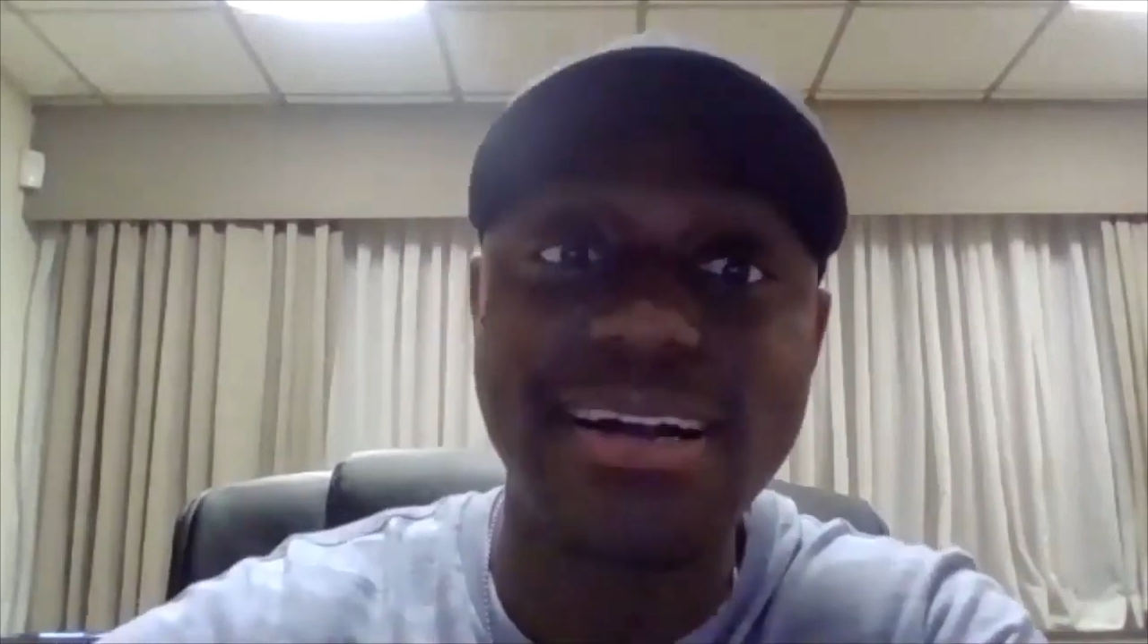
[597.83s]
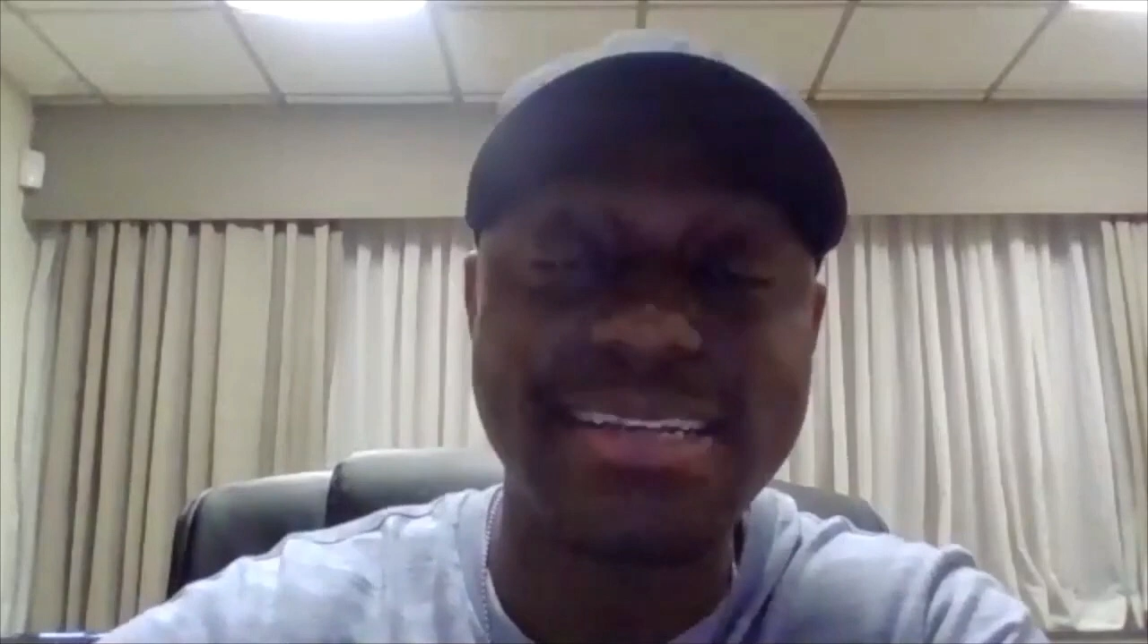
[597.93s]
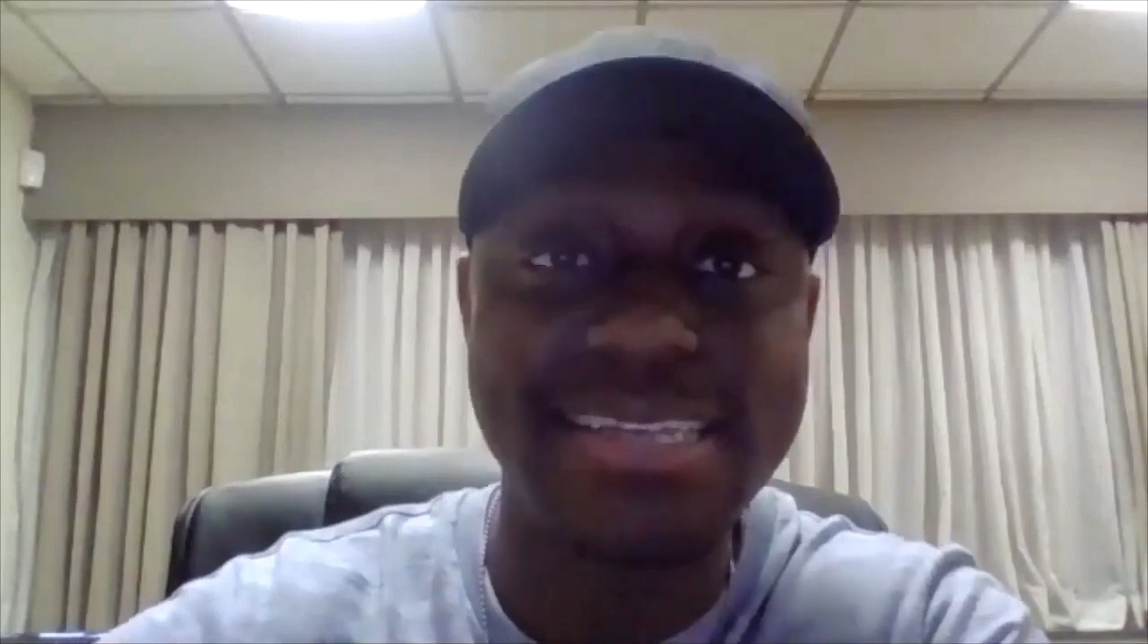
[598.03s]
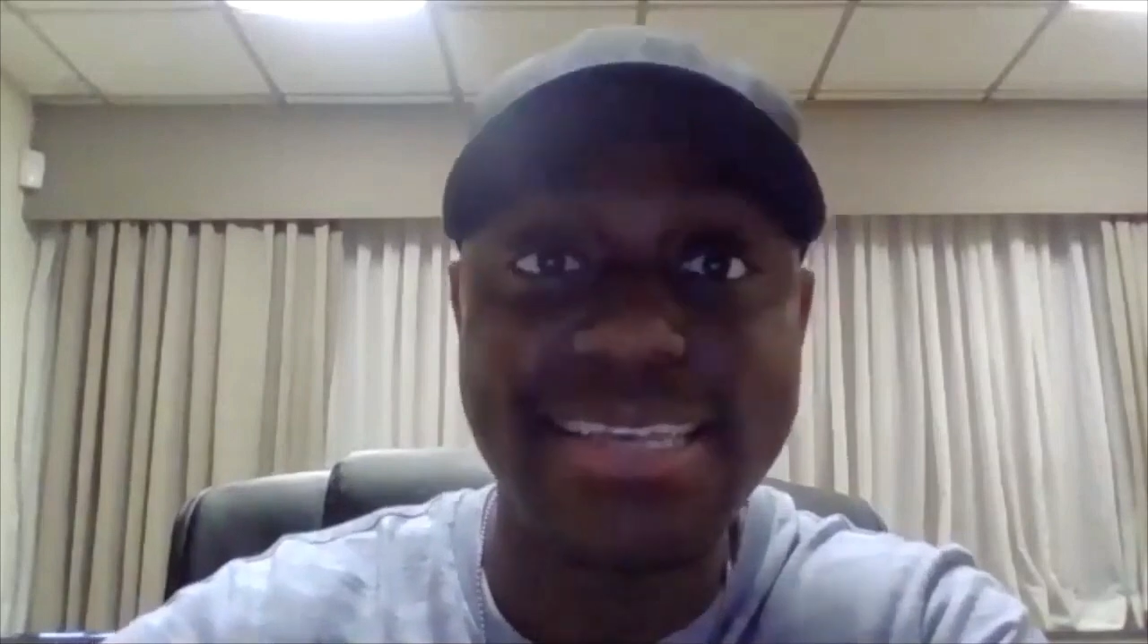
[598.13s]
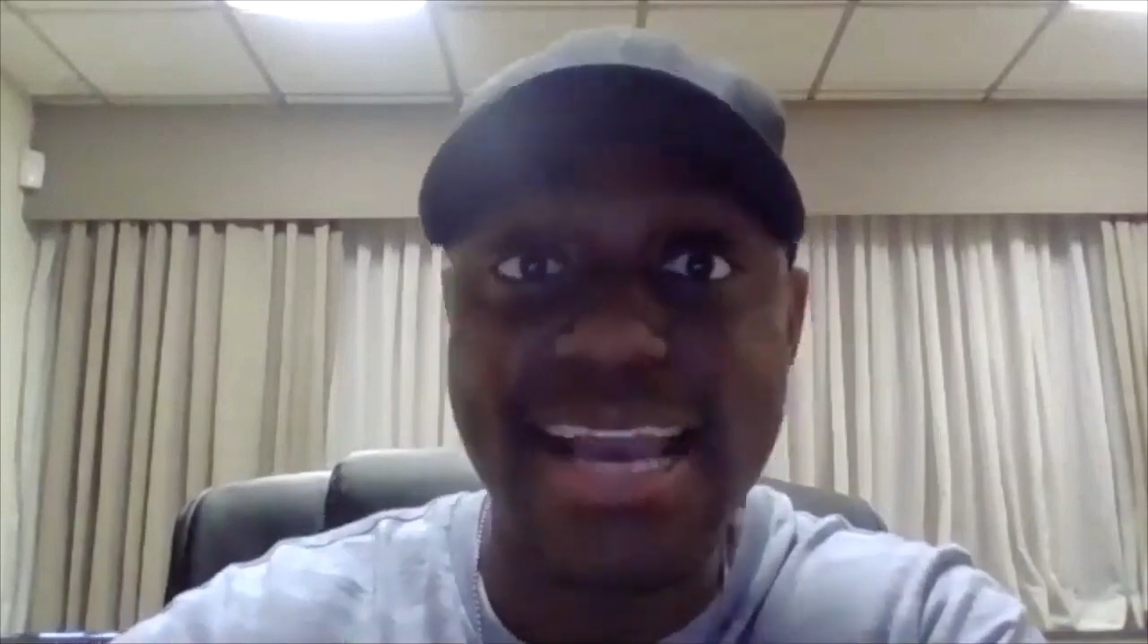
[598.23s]

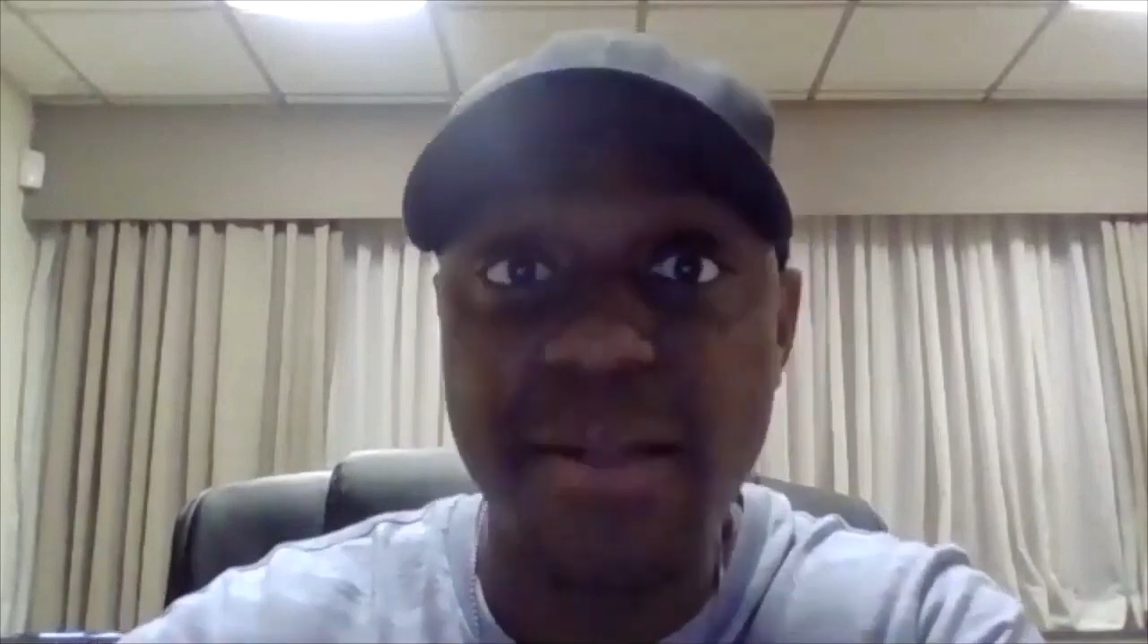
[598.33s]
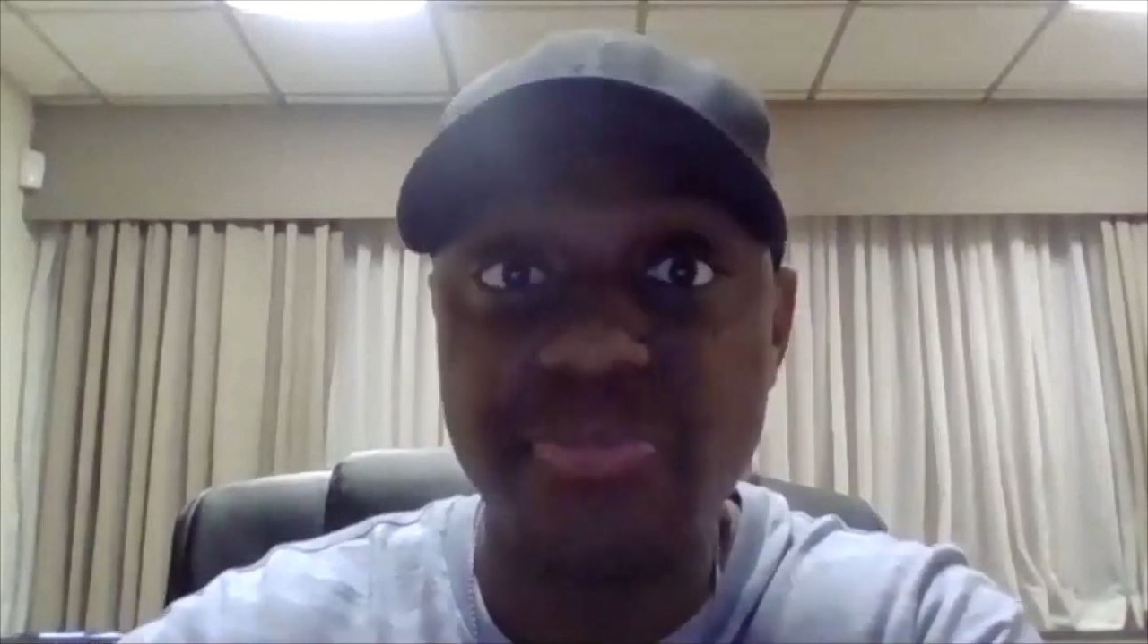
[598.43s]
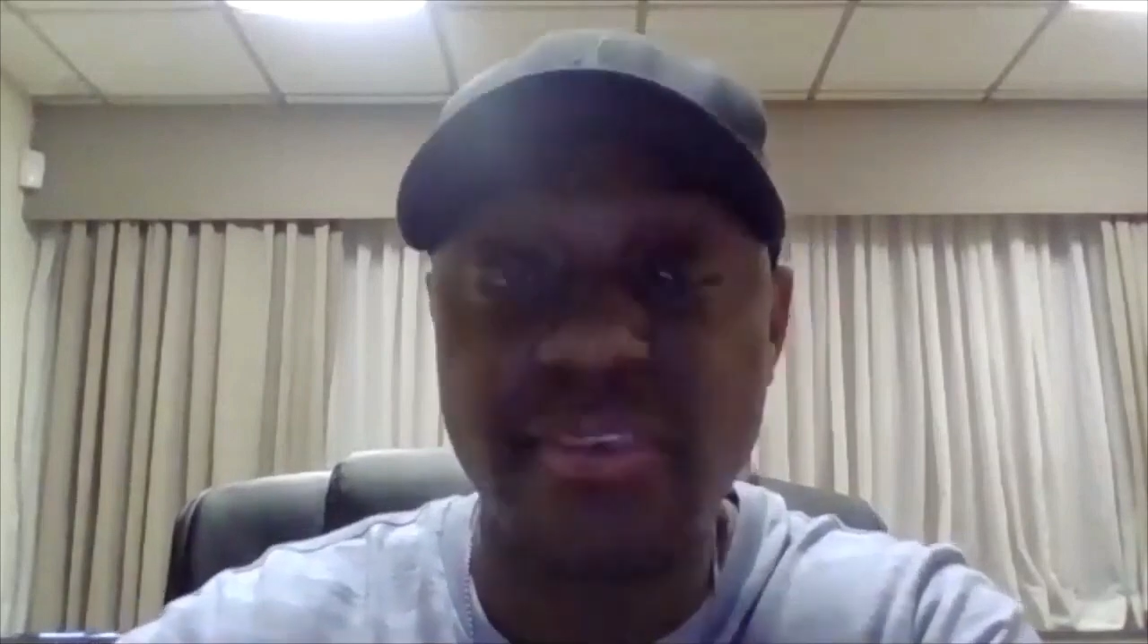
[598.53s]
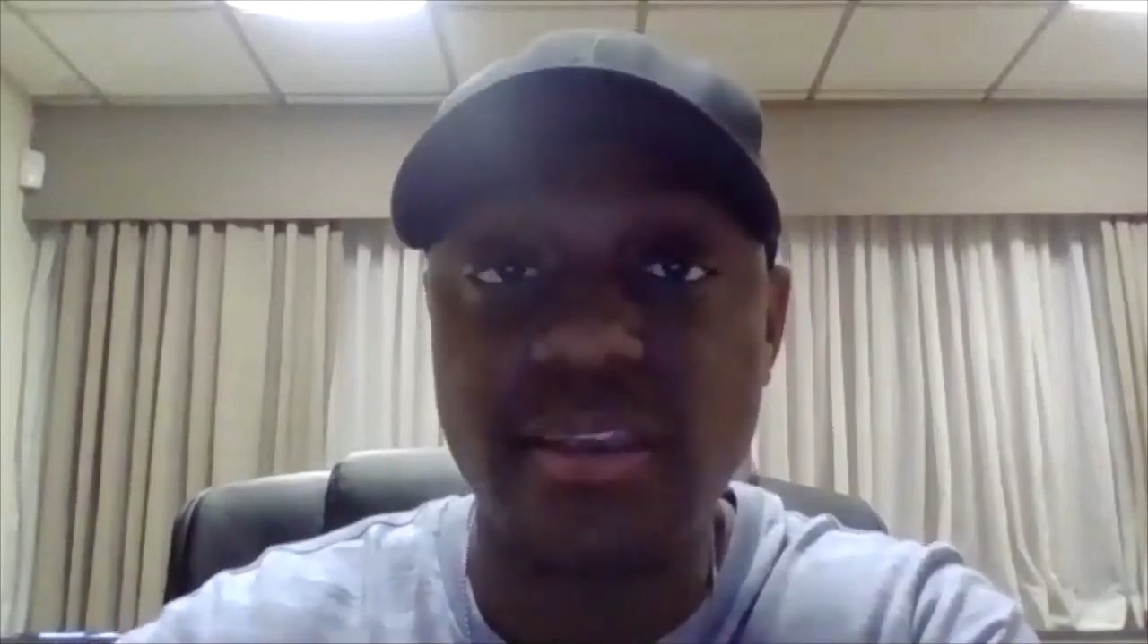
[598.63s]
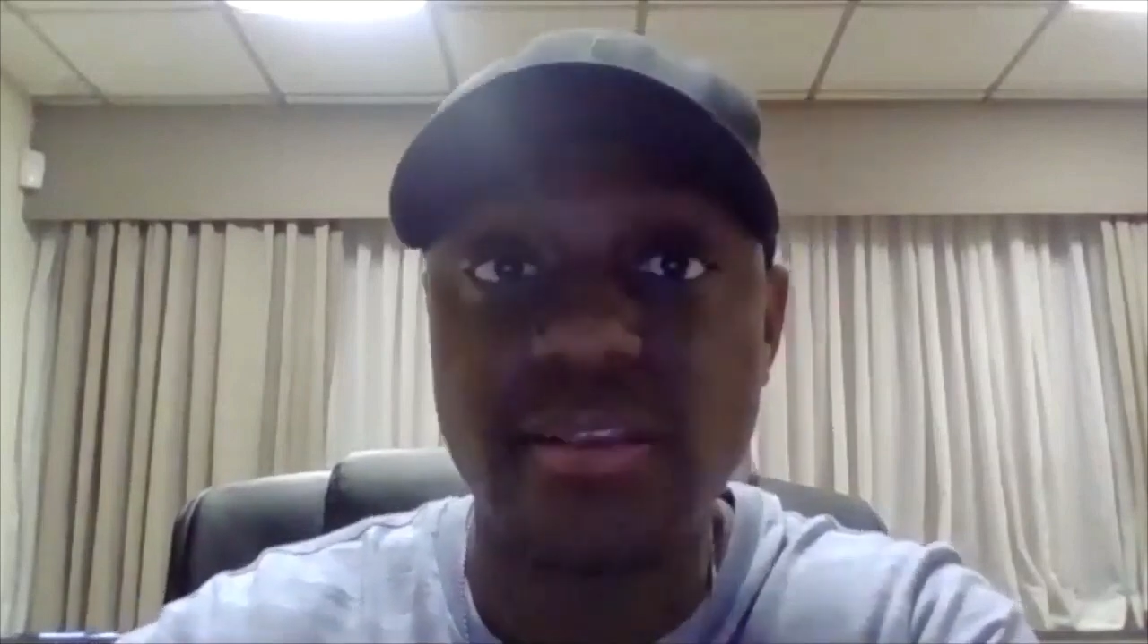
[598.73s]

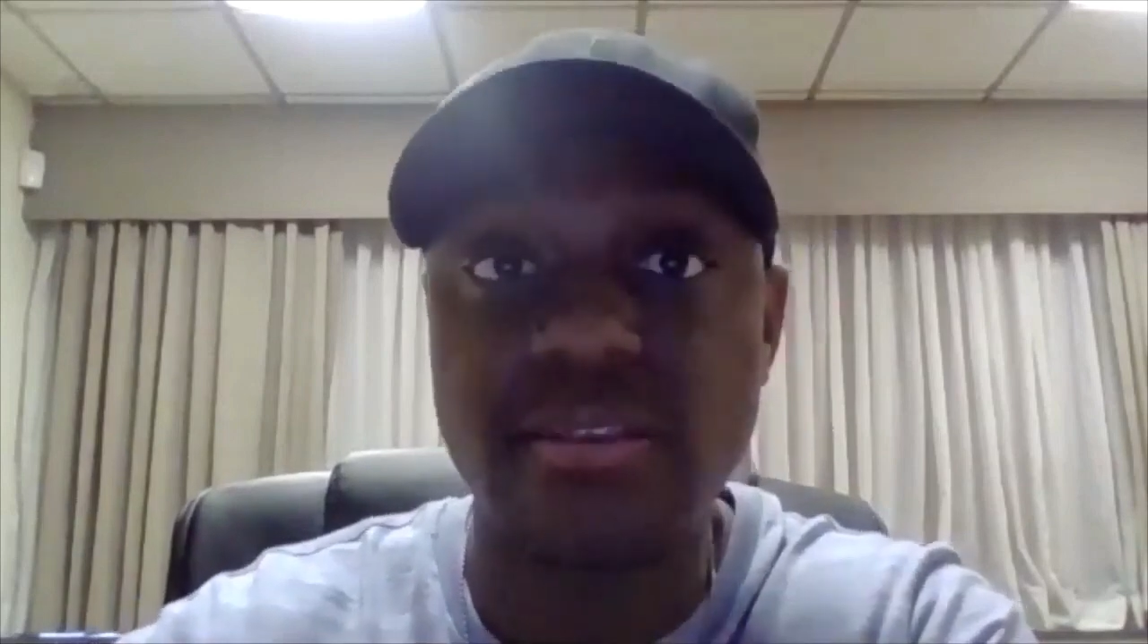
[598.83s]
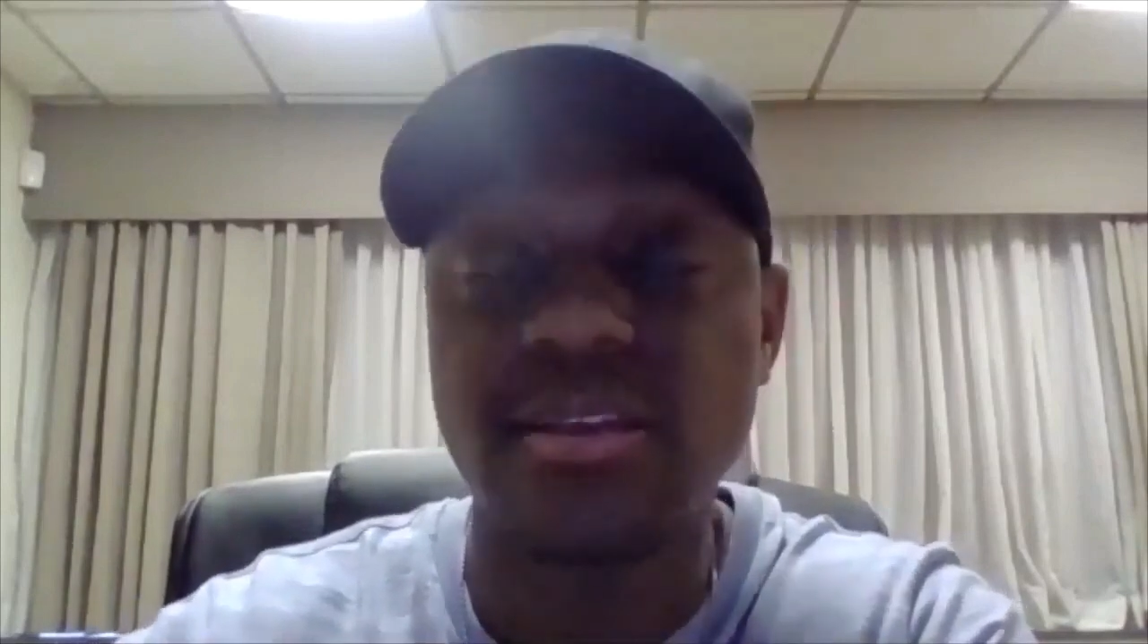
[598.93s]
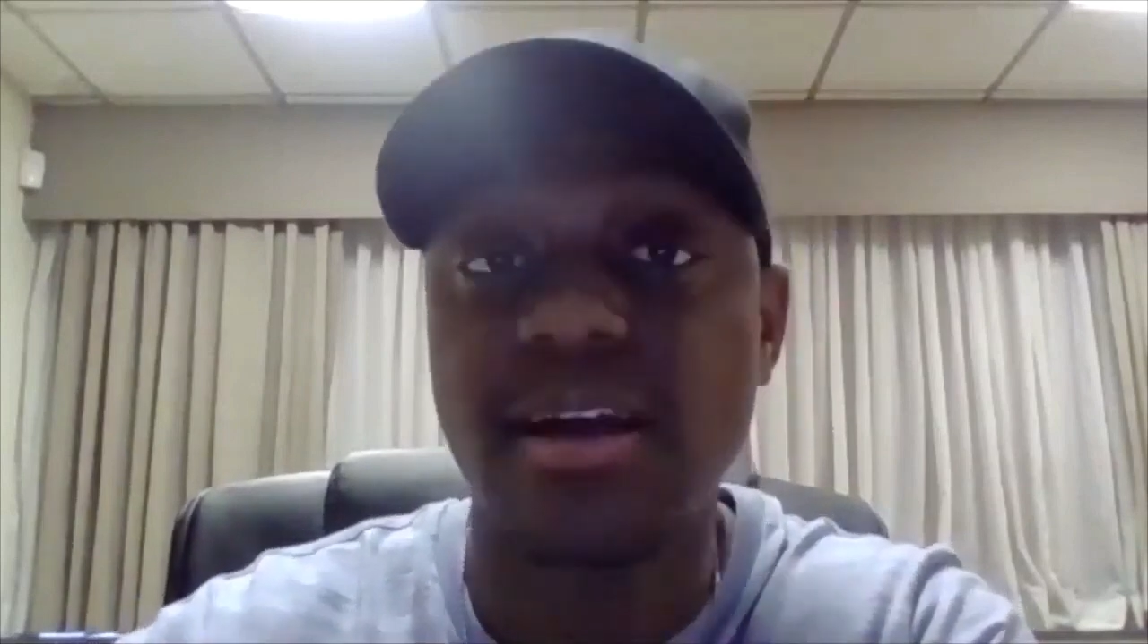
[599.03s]
adapting